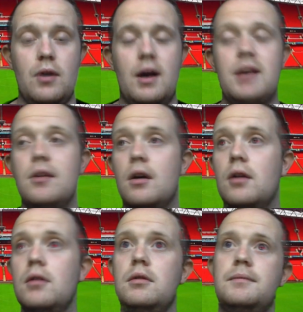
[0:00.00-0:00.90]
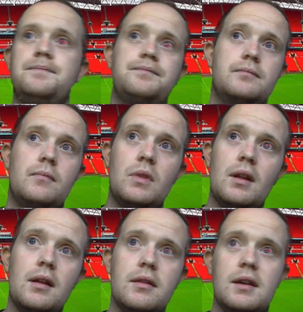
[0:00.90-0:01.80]
I know
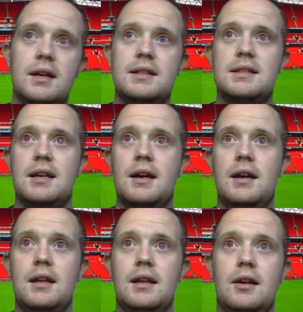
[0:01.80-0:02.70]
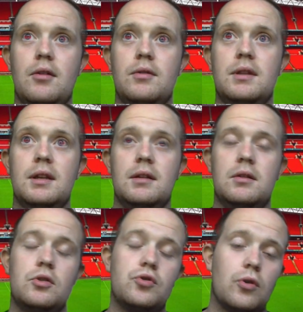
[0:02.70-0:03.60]
that
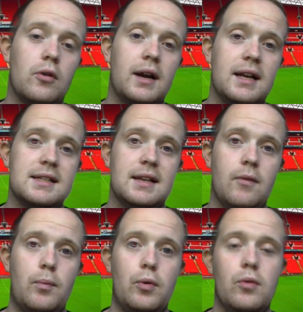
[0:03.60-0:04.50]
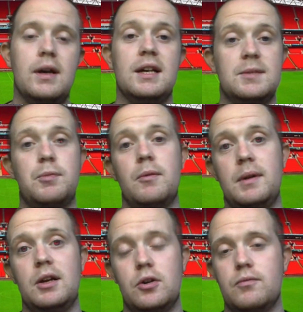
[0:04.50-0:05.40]
the draw against Liverpool is
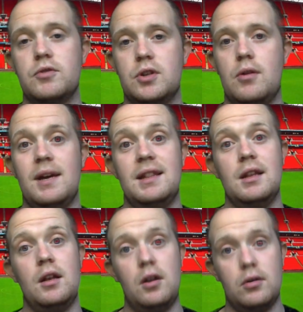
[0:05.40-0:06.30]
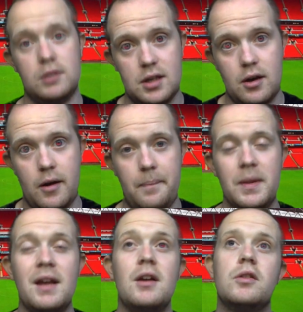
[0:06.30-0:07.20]
probably a good result in the long term.
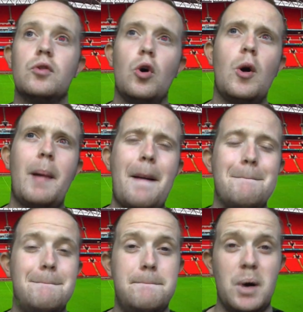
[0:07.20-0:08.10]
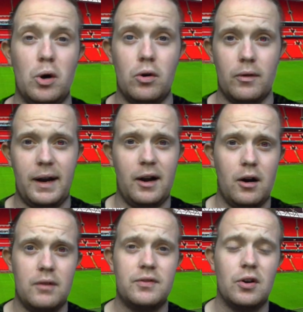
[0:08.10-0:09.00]
Talk about boring
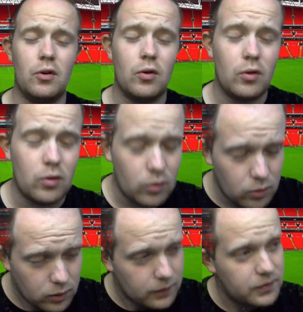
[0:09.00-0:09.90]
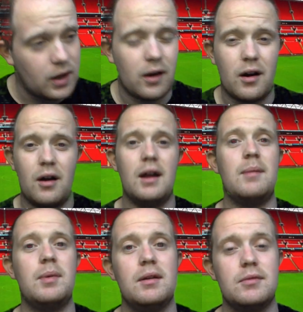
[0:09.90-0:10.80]
after all of the
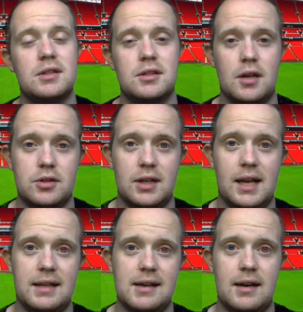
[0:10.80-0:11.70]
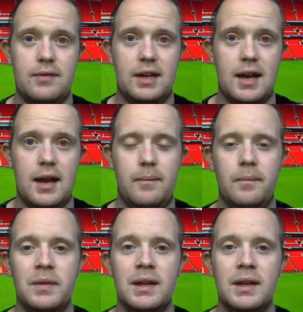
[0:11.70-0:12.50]
hype. It was such a letdown of a game.